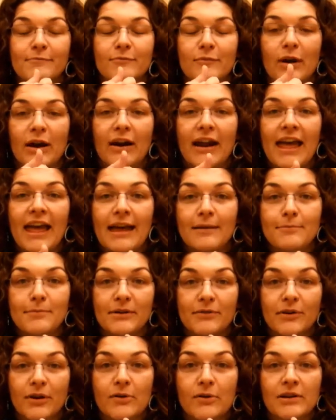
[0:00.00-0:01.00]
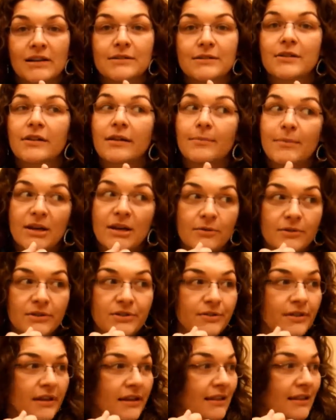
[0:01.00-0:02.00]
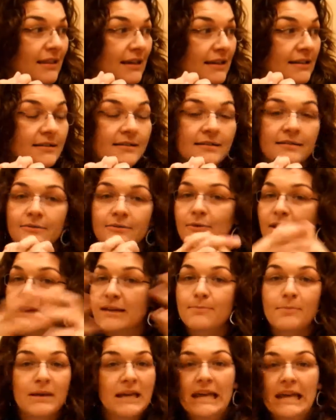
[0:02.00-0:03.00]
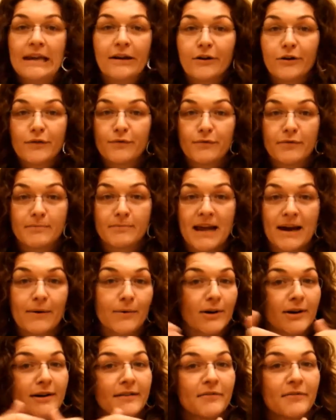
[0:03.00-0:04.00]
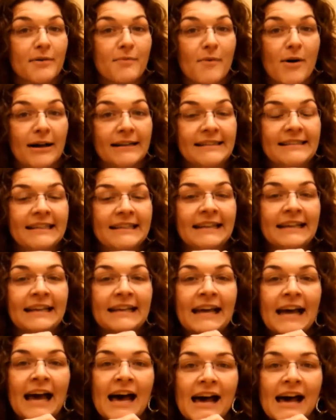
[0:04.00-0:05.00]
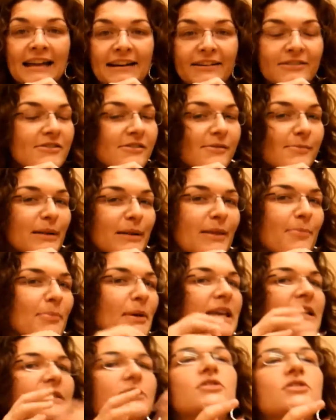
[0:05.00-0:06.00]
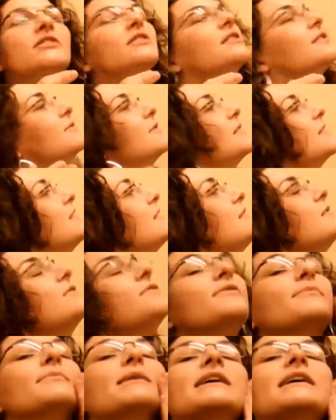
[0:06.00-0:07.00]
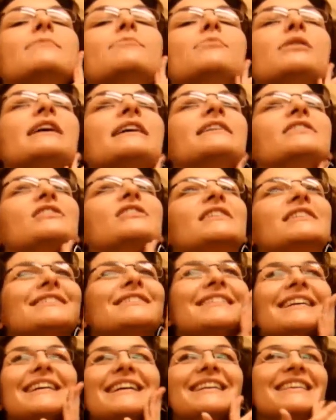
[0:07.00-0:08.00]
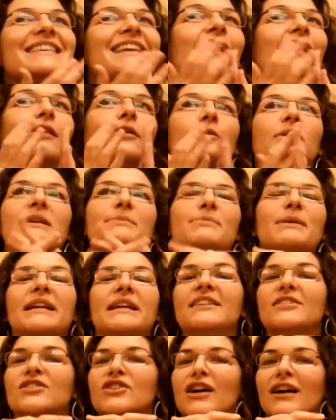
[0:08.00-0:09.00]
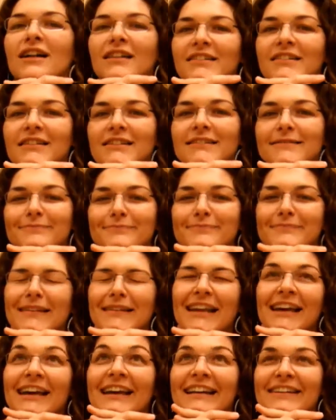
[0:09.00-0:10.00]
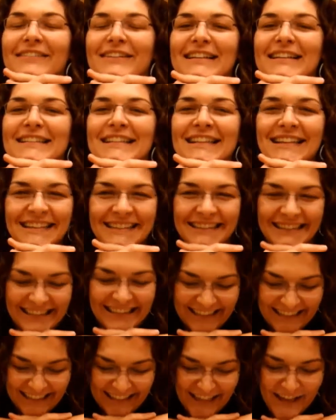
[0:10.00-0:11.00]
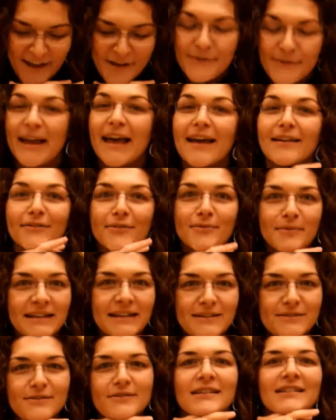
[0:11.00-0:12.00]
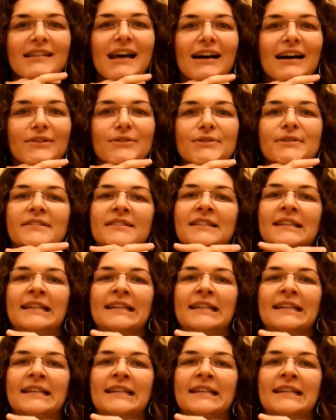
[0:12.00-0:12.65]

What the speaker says: where I had been recording. So let me know what you think of this. We can be here from now on if we want. I don't know about the peach. What's it do for my complexion? It's like a yellowy peach color. Anyways, we got new windows at the house